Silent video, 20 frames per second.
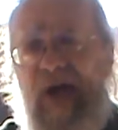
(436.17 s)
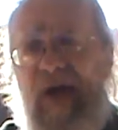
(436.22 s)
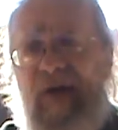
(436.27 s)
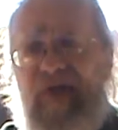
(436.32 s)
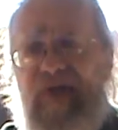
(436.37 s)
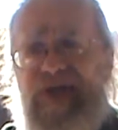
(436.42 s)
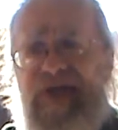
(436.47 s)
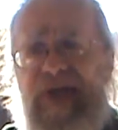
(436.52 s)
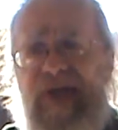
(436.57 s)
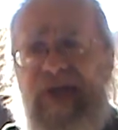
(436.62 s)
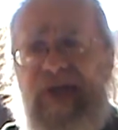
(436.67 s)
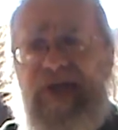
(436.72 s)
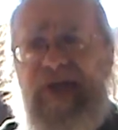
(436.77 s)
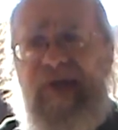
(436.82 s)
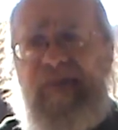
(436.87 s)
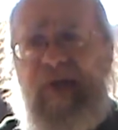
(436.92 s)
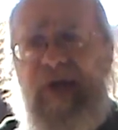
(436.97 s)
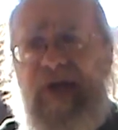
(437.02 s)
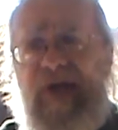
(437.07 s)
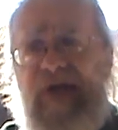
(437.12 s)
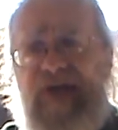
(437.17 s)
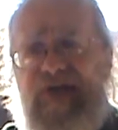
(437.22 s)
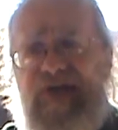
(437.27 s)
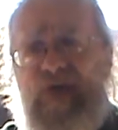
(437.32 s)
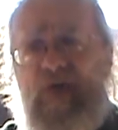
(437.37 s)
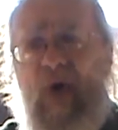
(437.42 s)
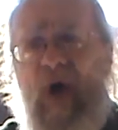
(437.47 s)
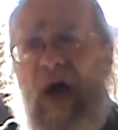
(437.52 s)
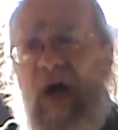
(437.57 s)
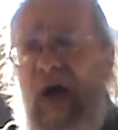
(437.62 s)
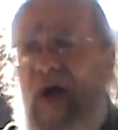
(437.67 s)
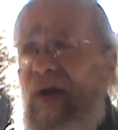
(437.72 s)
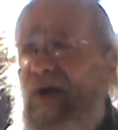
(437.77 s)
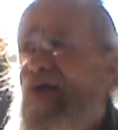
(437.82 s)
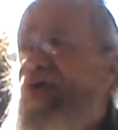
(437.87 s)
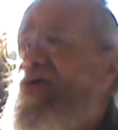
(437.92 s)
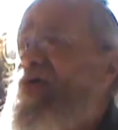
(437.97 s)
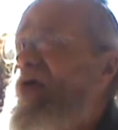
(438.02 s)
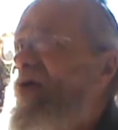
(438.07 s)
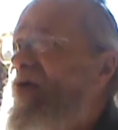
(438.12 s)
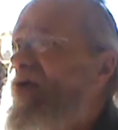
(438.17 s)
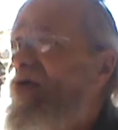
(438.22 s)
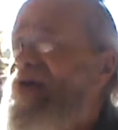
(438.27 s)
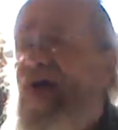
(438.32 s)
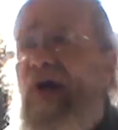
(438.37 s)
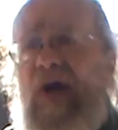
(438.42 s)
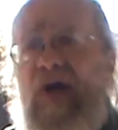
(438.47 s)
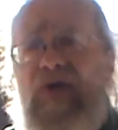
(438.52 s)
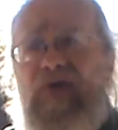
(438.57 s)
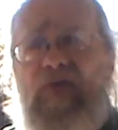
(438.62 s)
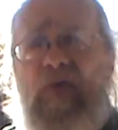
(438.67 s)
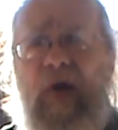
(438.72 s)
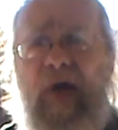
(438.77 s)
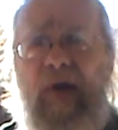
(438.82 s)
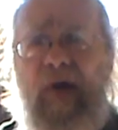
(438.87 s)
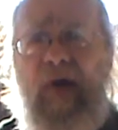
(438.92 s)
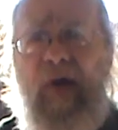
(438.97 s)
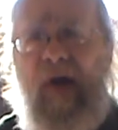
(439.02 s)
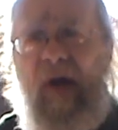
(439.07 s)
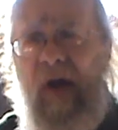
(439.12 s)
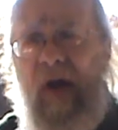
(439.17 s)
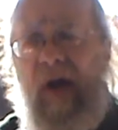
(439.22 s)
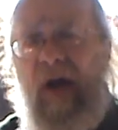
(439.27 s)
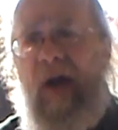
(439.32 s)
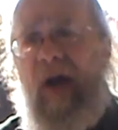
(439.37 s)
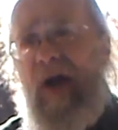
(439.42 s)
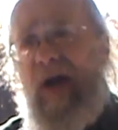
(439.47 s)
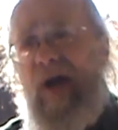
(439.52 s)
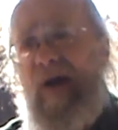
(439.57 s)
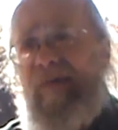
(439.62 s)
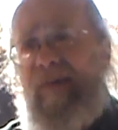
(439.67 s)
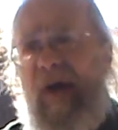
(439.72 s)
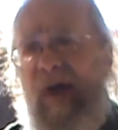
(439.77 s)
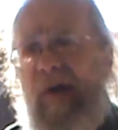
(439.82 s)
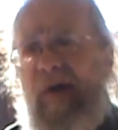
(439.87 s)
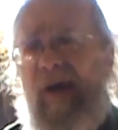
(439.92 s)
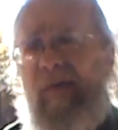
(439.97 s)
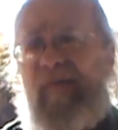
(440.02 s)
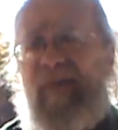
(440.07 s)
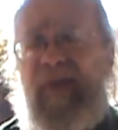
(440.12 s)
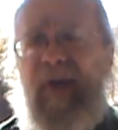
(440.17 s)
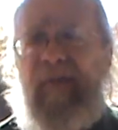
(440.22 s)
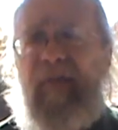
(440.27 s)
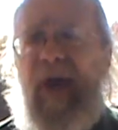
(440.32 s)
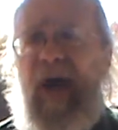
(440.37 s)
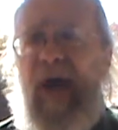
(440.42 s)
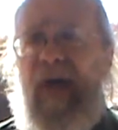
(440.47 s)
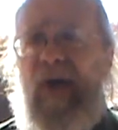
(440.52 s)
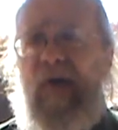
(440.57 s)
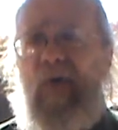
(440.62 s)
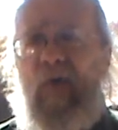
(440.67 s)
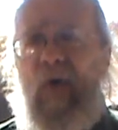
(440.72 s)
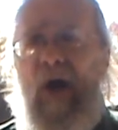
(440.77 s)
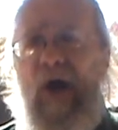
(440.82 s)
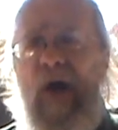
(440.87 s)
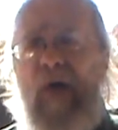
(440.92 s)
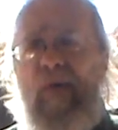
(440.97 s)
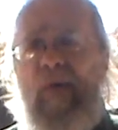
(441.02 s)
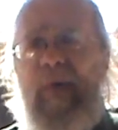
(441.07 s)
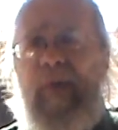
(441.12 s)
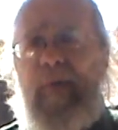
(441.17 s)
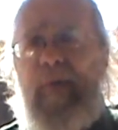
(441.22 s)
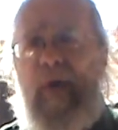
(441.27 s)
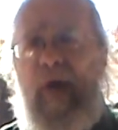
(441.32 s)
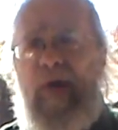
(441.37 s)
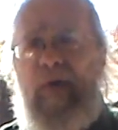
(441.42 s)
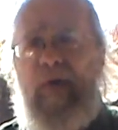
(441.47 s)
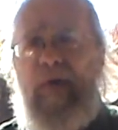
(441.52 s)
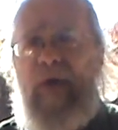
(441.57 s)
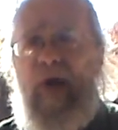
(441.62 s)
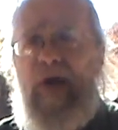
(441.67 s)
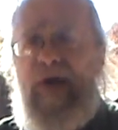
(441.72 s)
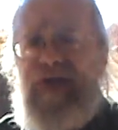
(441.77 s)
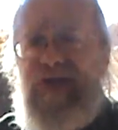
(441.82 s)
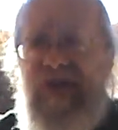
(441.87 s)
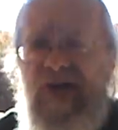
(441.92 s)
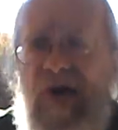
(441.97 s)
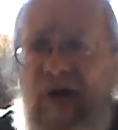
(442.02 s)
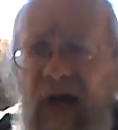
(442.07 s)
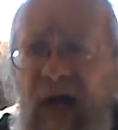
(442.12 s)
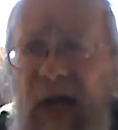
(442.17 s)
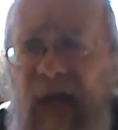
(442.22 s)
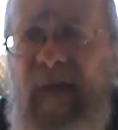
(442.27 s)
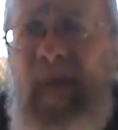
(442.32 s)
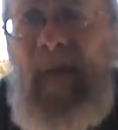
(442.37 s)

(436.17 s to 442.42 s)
I will sit and sip on this a while. Enjoy this nice weather. I'll be I'll be back in a while with the final thoughts and grade.